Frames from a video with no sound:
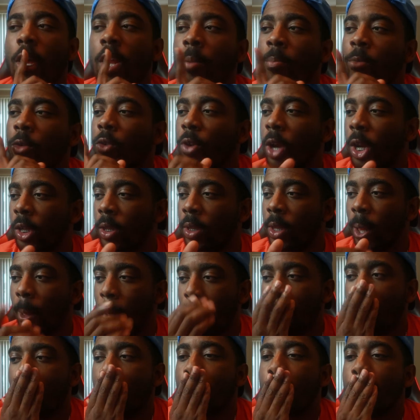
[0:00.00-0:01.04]
let me scratch
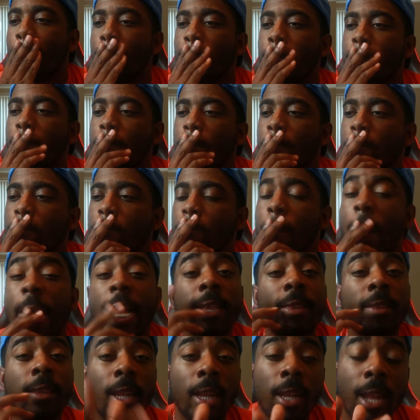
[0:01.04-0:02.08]
that.
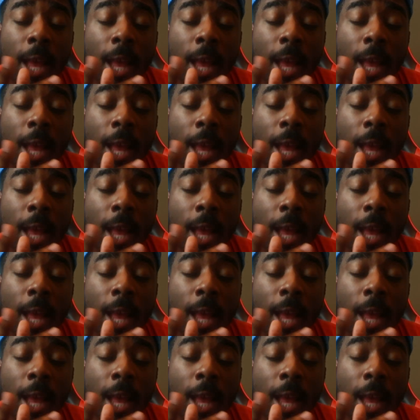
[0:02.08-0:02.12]
It's a